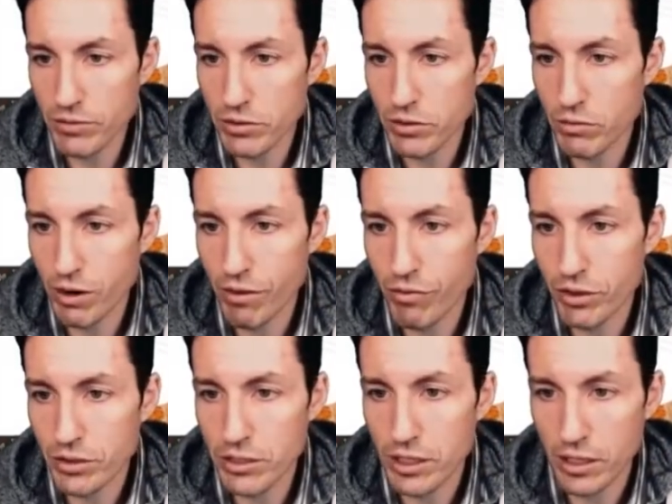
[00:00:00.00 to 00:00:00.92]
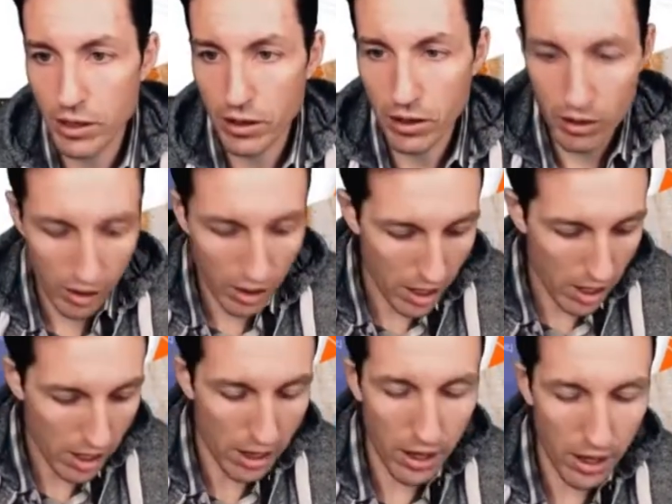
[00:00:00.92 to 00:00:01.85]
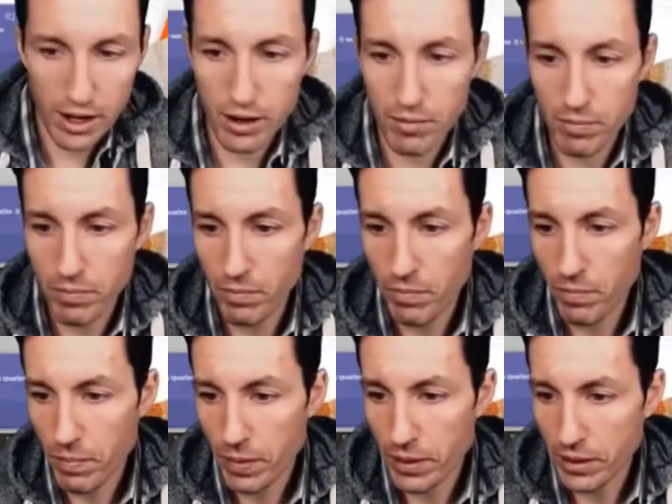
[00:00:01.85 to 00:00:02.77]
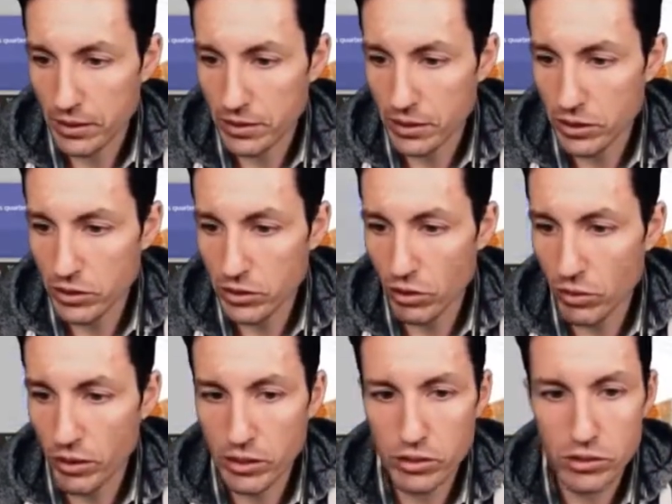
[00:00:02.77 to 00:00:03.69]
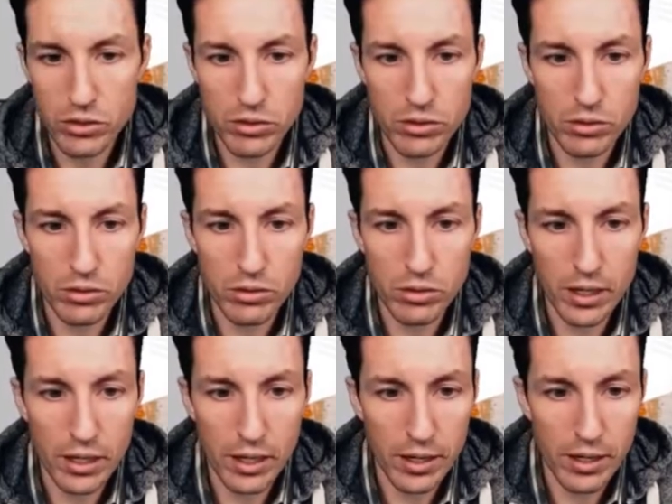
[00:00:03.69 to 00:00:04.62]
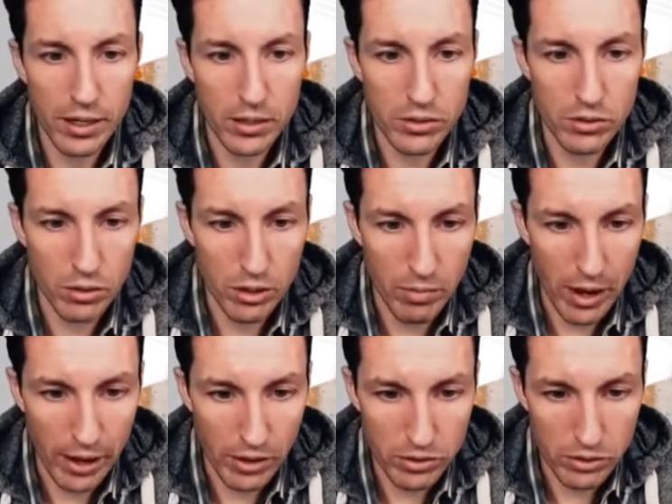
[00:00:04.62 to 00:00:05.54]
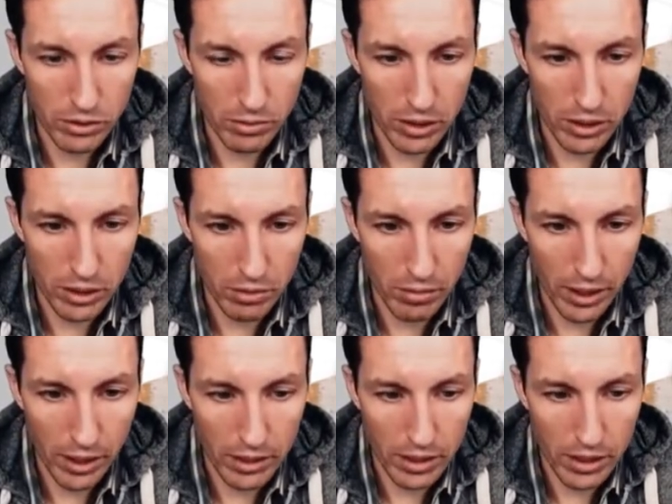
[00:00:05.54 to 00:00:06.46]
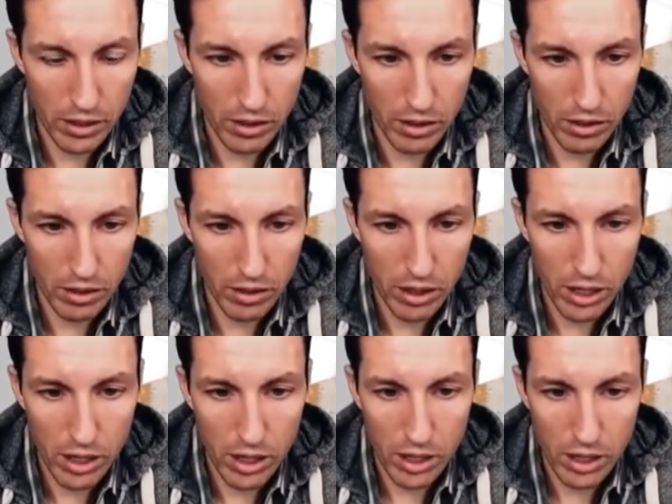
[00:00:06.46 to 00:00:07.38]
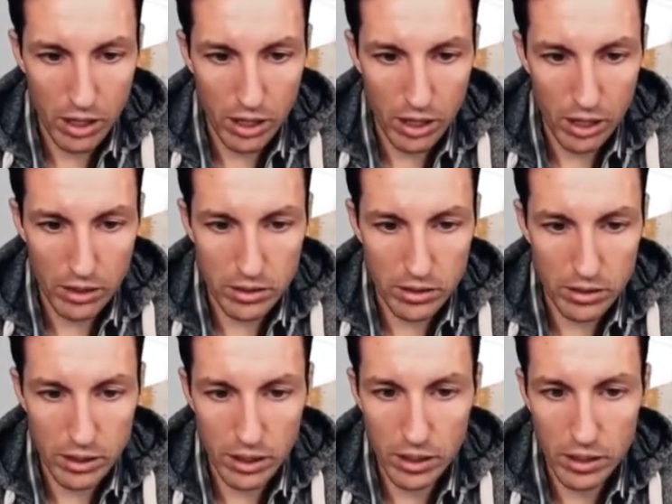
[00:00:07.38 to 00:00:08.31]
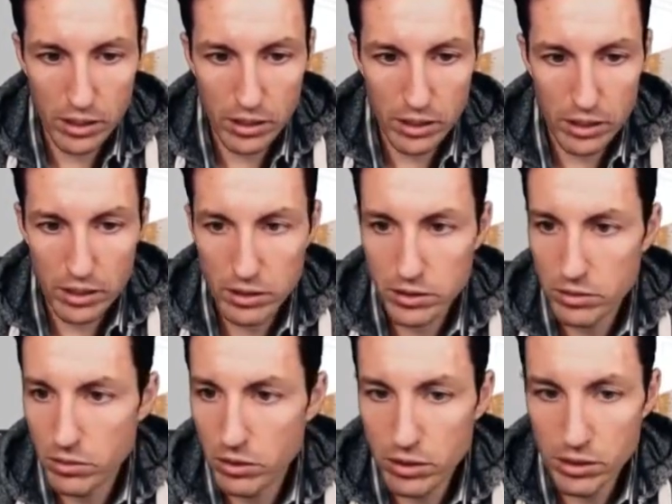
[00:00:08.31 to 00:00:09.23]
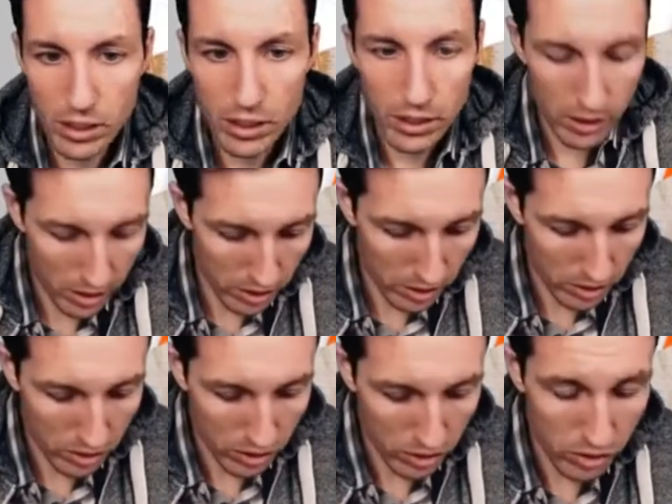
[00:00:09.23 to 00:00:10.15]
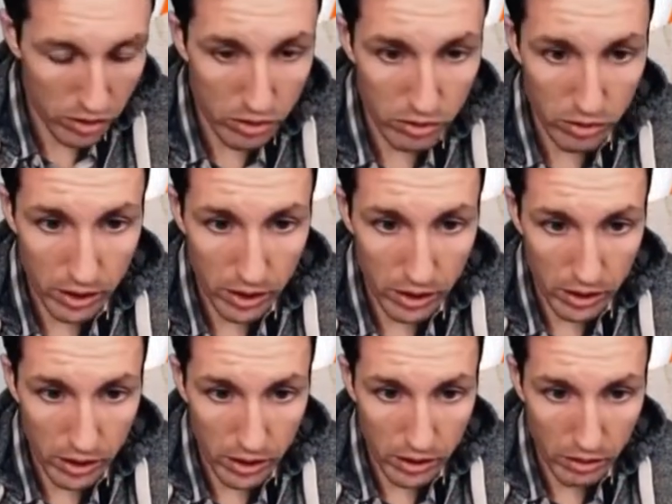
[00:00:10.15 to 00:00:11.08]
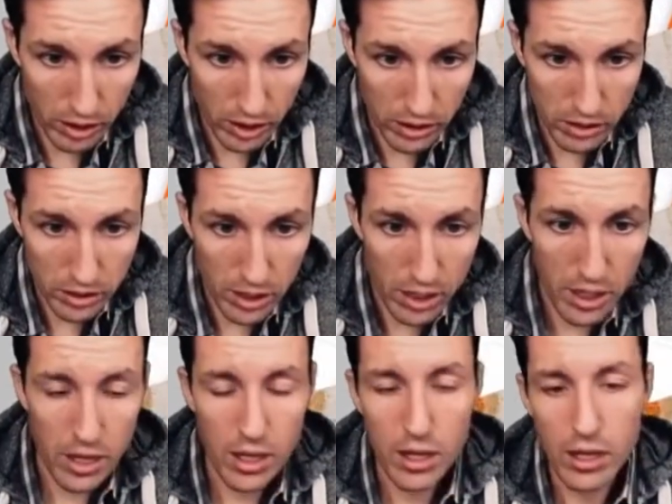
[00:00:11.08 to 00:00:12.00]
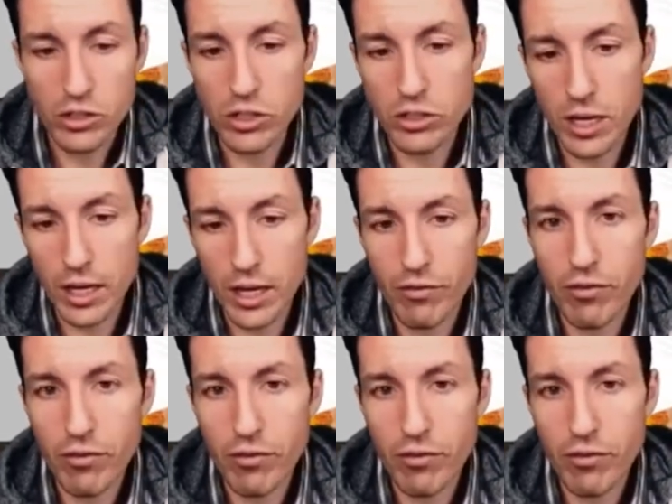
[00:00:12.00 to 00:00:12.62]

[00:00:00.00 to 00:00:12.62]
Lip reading: to reference here, because it is going to matter. So let me go back here and say D customer data, street address. Just like if